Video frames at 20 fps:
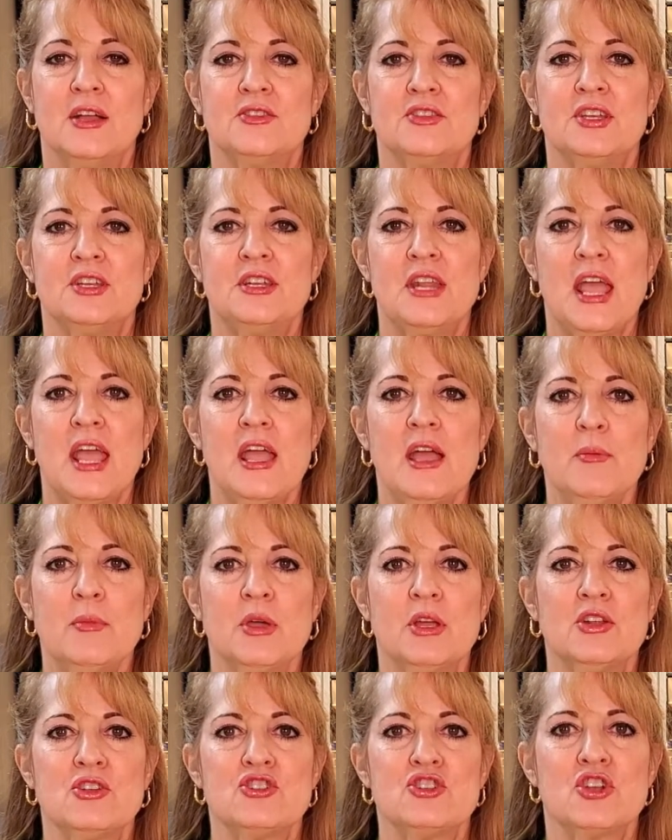Today I'm
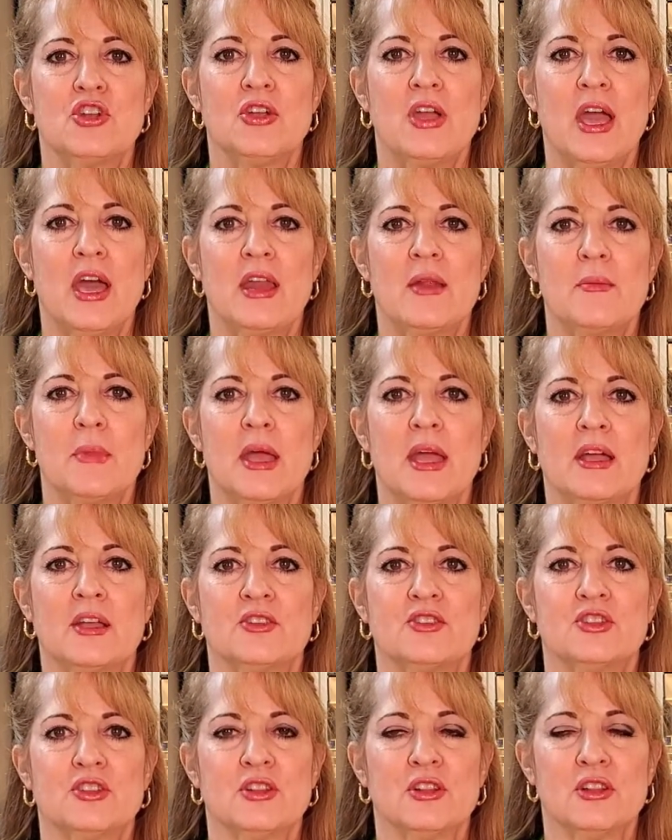going to show you how to make a
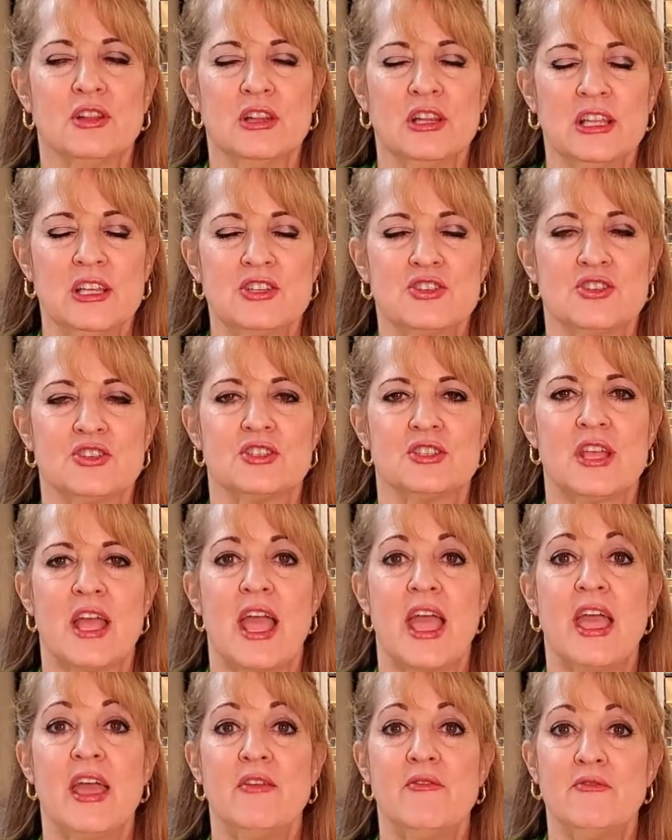delicious
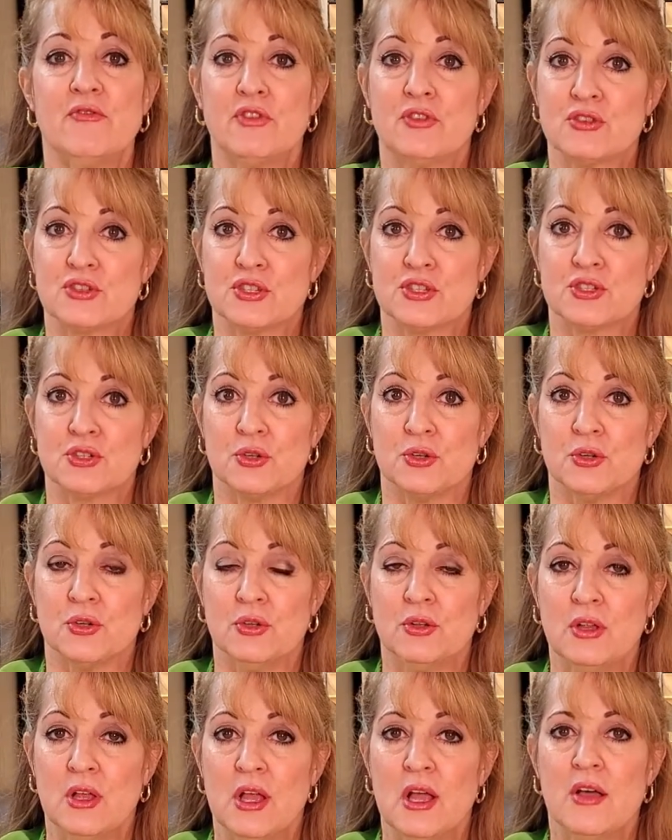and versatile